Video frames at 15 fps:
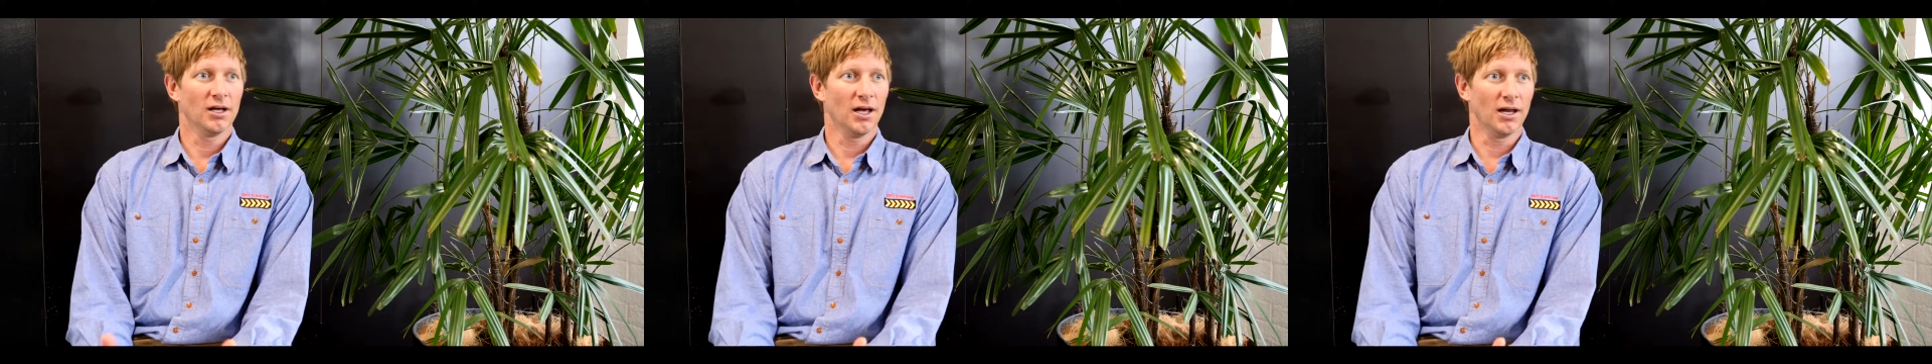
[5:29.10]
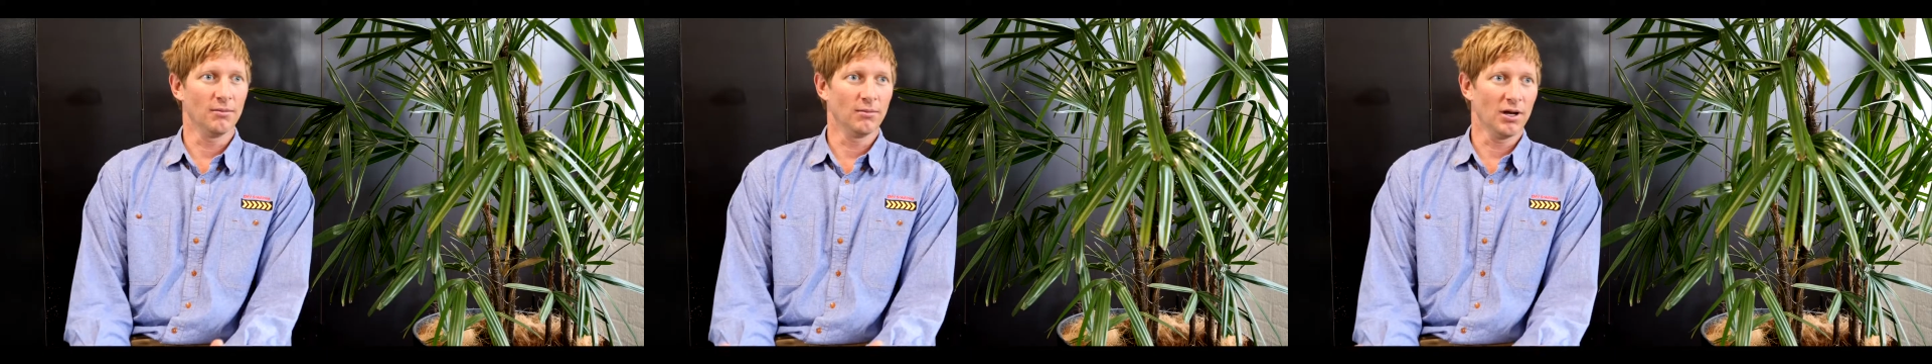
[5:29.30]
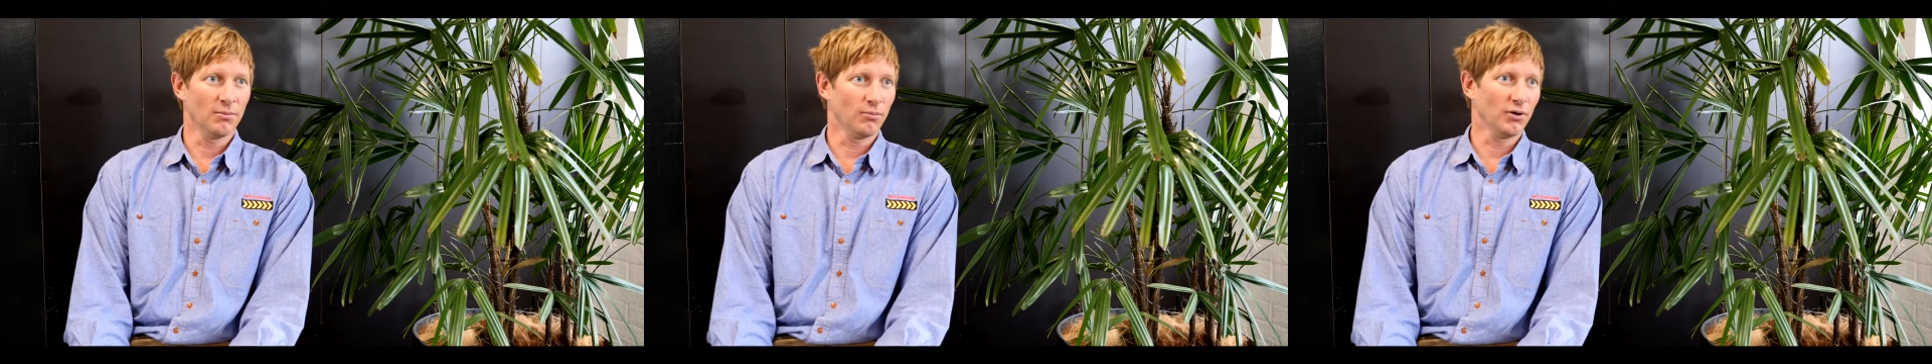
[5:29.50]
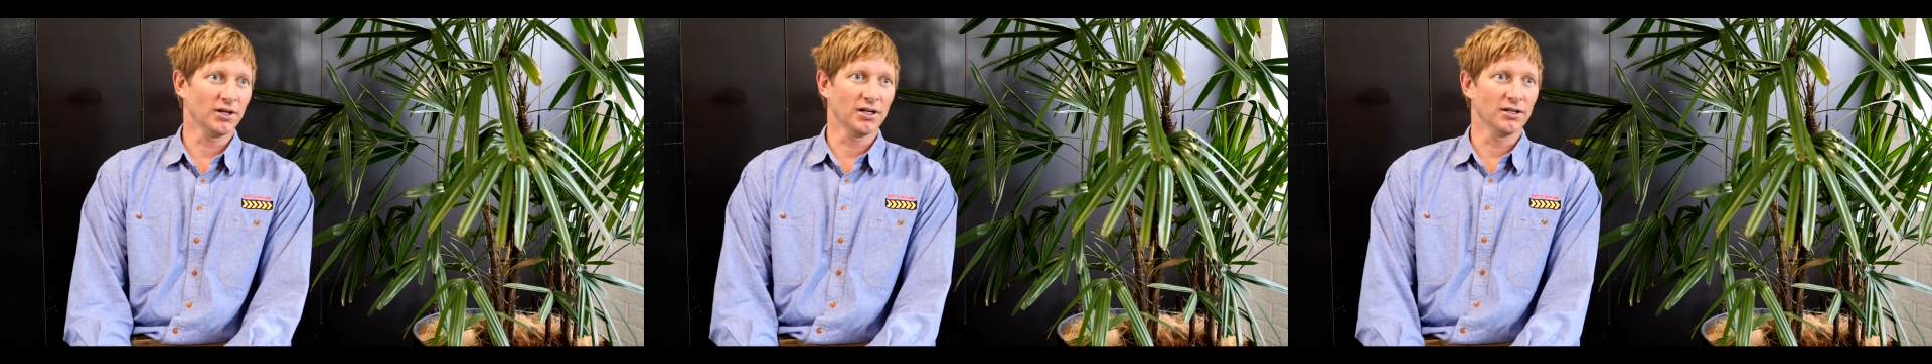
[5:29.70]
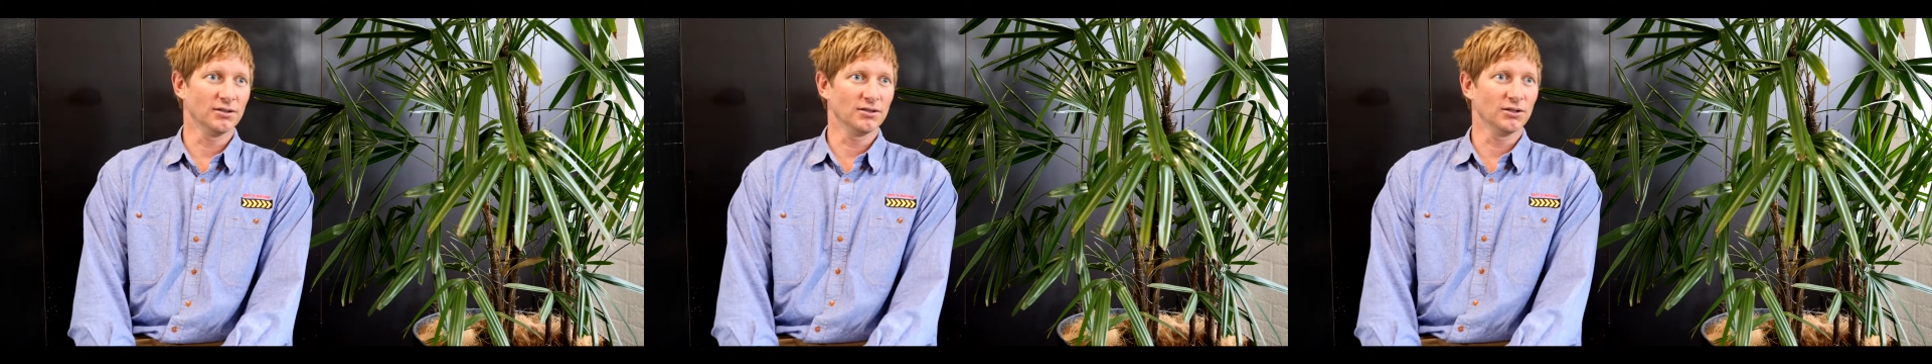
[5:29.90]
and bring
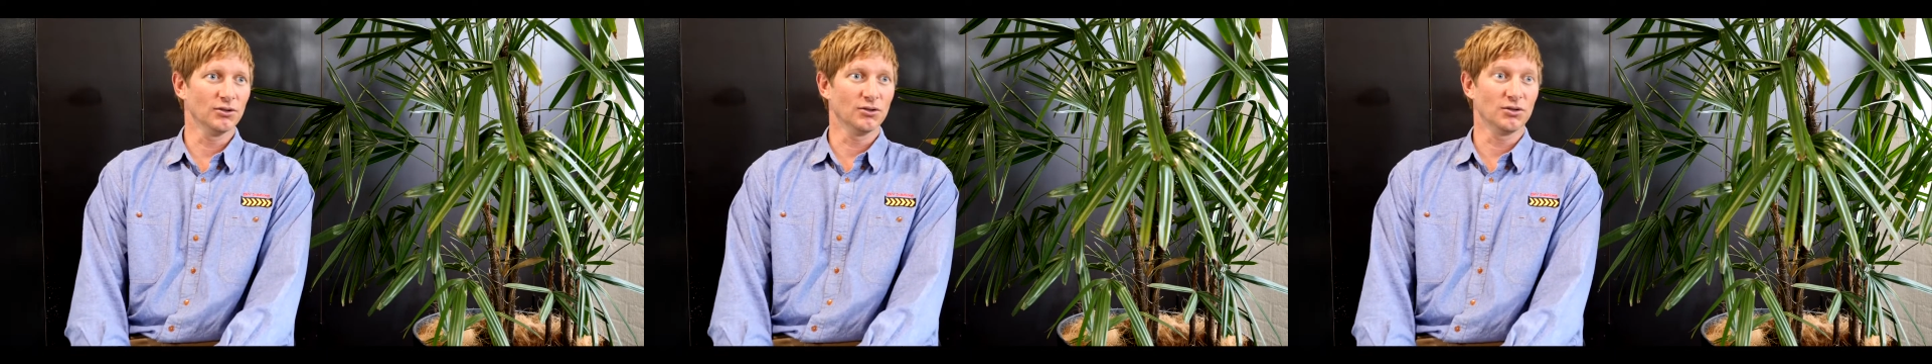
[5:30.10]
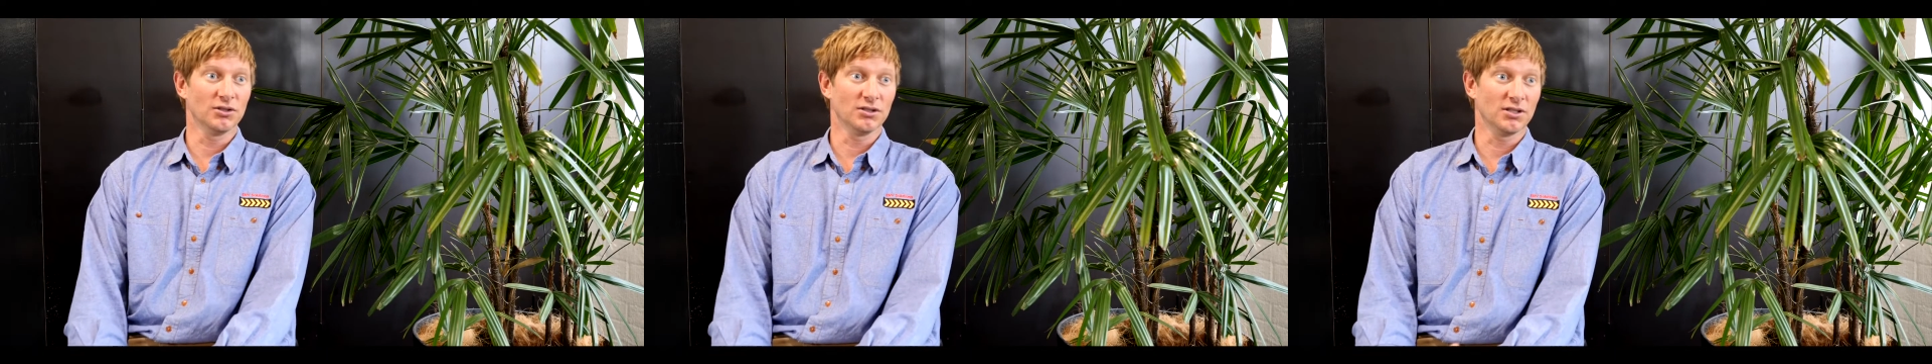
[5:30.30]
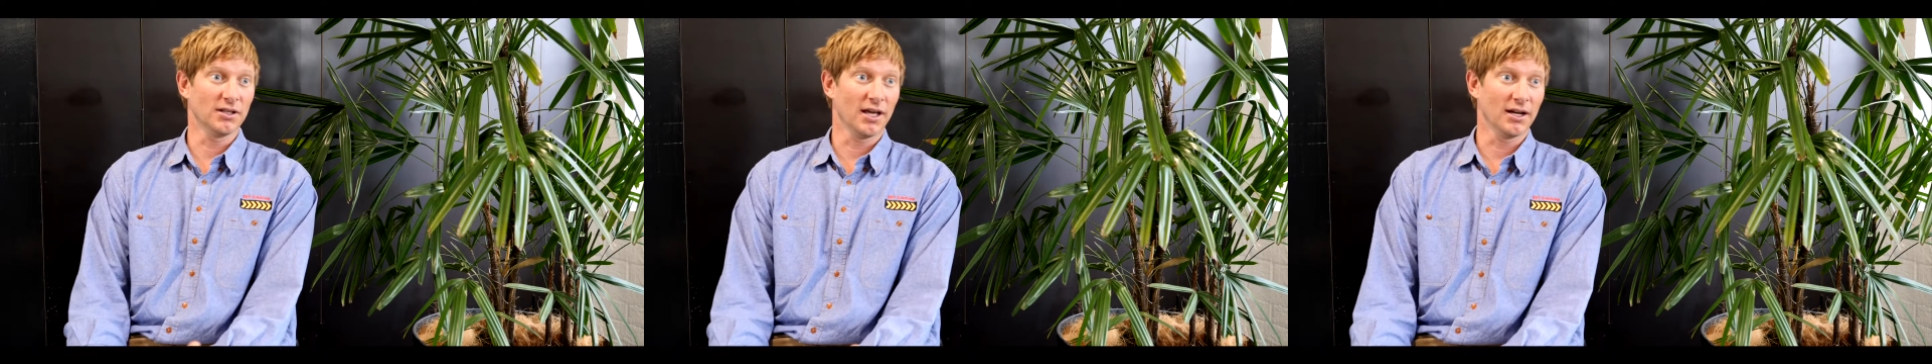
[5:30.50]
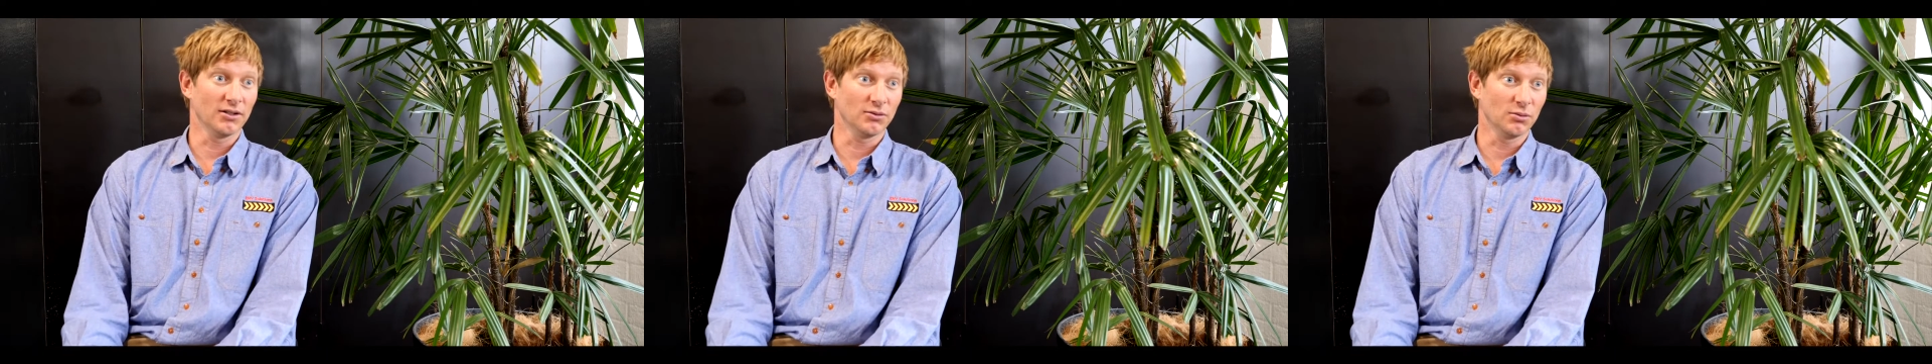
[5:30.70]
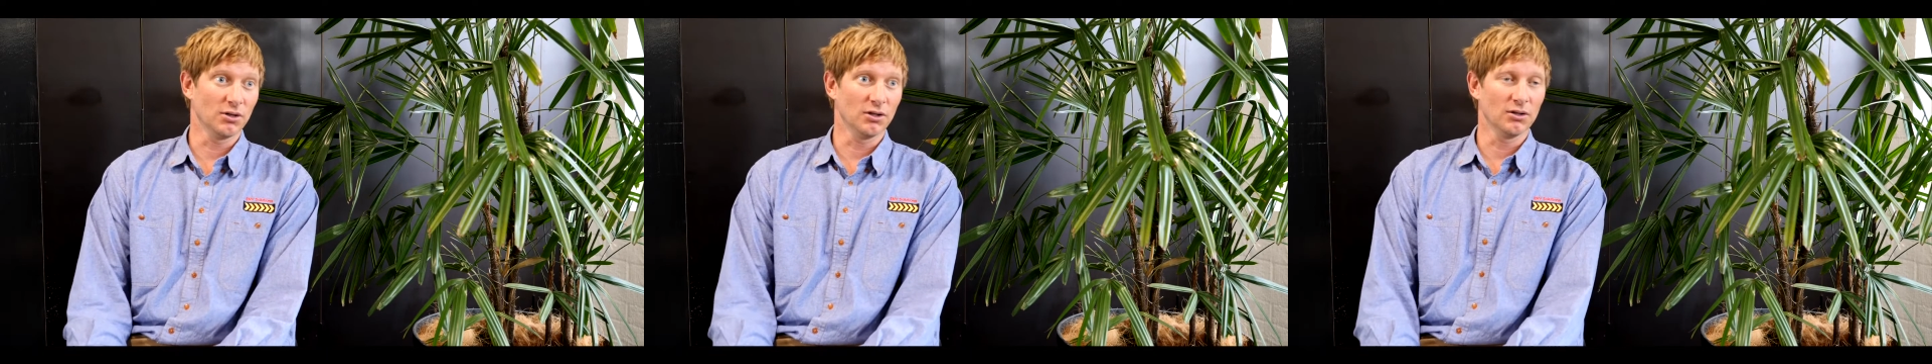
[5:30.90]
in solutions to that as
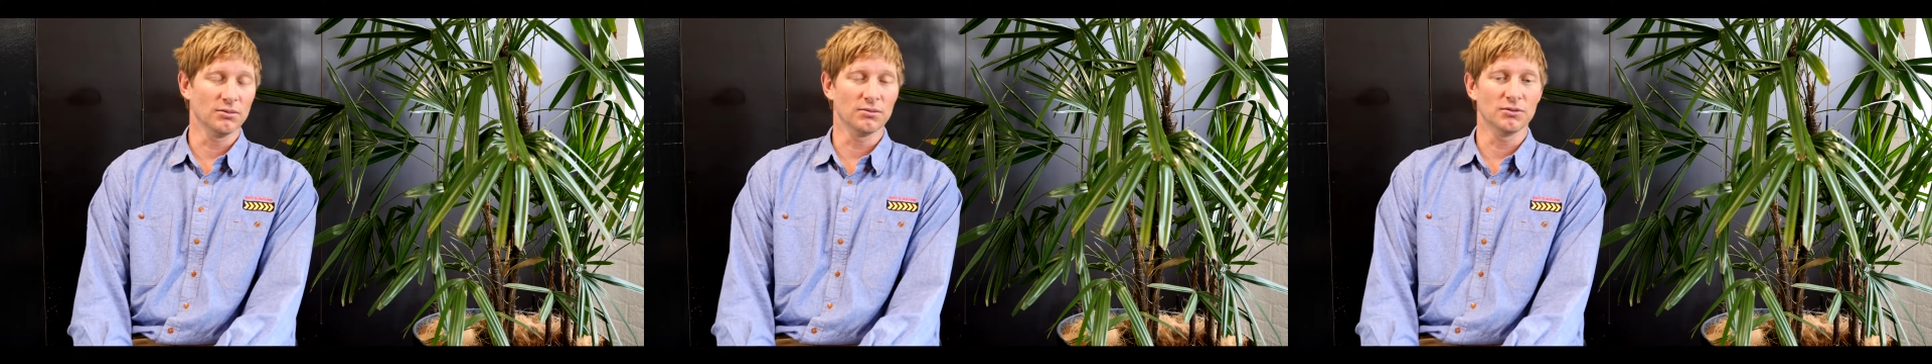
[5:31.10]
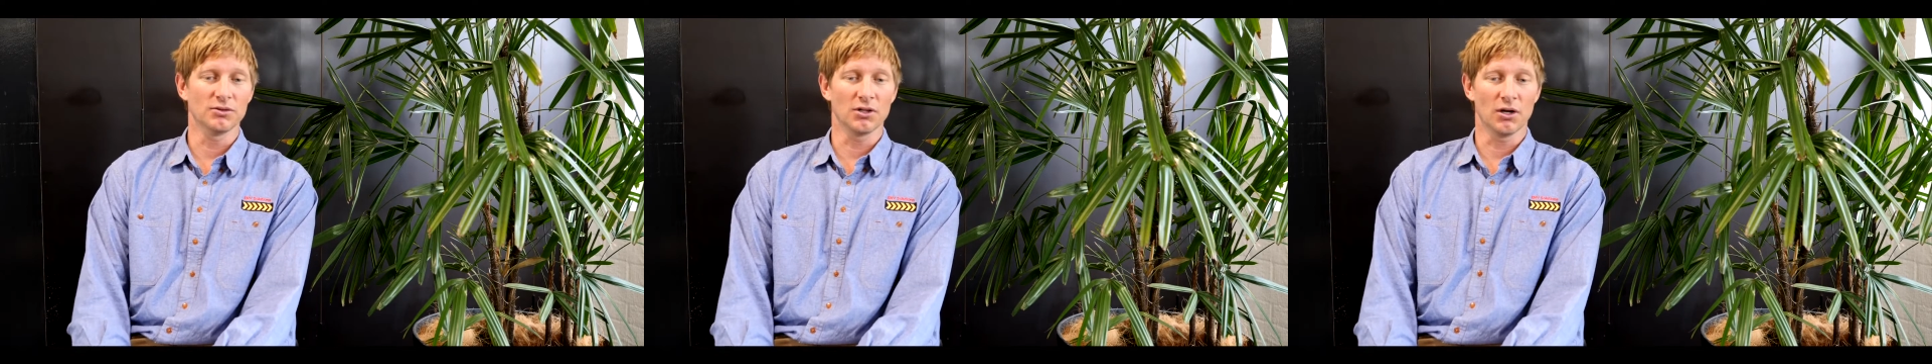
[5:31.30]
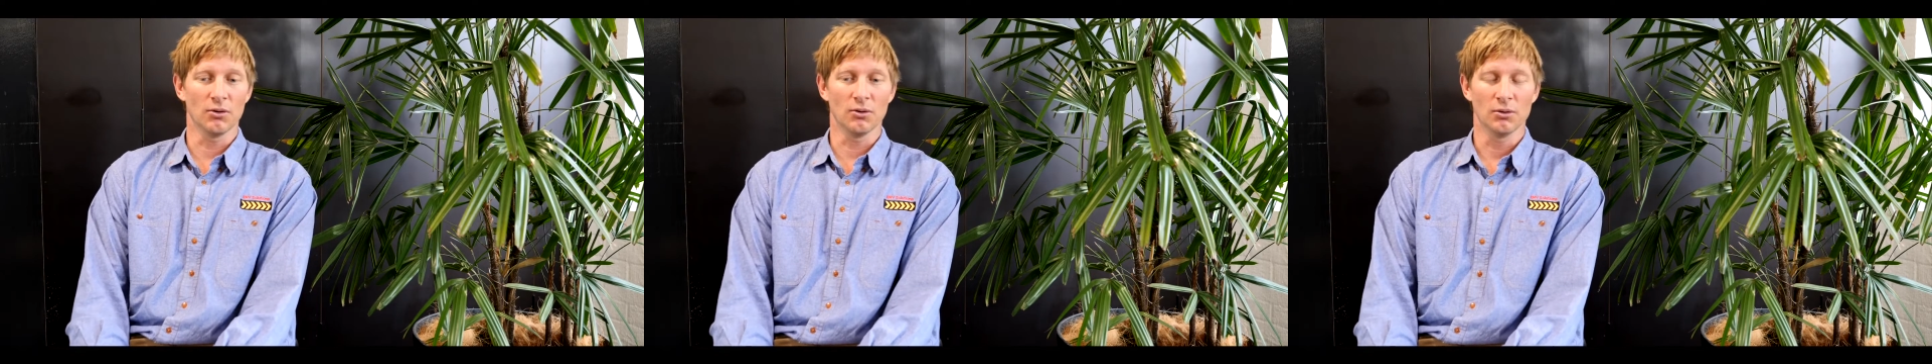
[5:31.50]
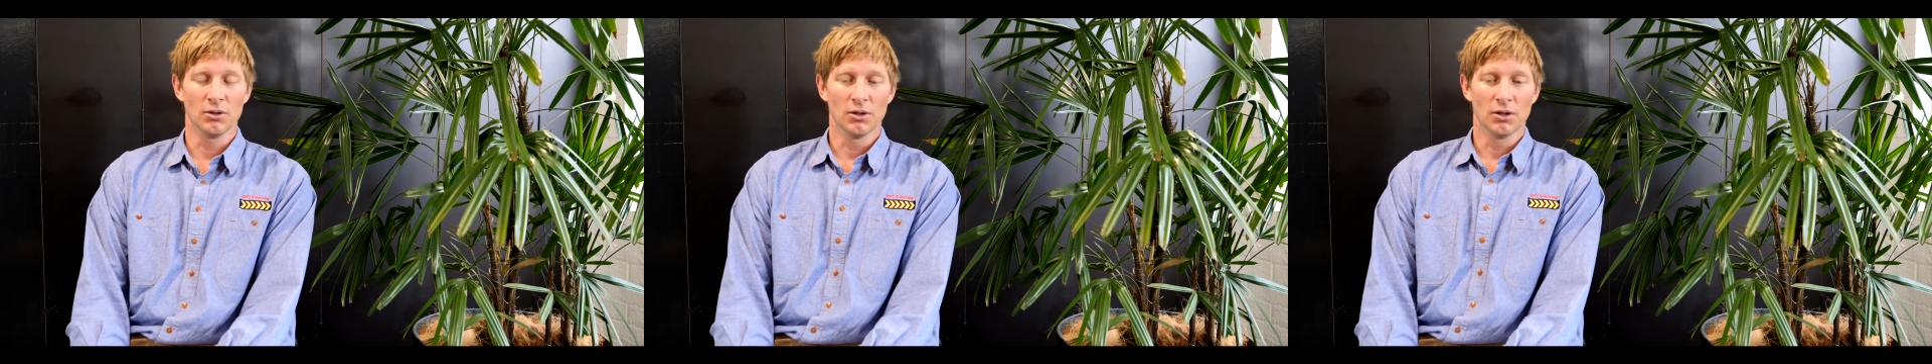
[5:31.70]
well. So